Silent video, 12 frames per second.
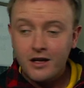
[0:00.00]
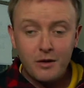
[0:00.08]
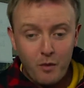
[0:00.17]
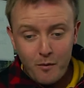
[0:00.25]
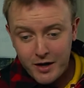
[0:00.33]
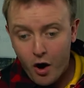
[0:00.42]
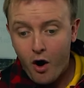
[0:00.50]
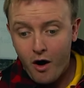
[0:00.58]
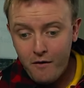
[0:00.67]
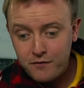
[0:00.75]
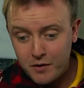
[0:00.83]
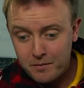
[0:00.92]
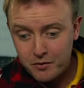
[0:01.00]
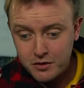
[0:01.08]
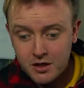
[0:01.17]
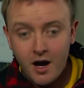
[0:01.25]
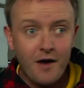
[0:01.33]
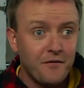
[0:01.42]
then when we got off the bus,
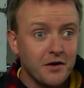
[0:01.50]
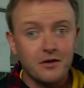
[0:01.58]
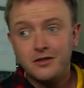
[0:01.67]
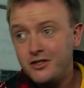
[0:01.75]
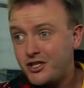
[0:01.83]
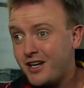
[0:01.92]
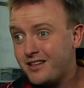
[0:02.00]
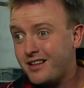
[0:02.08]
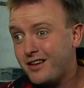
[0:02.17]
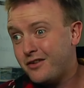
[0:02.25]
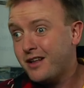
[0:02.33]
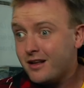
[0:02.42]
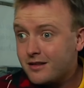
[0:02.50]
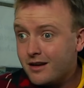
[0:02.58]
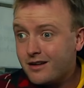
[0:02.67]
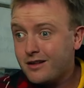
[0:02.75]
I forgot to check that they all had their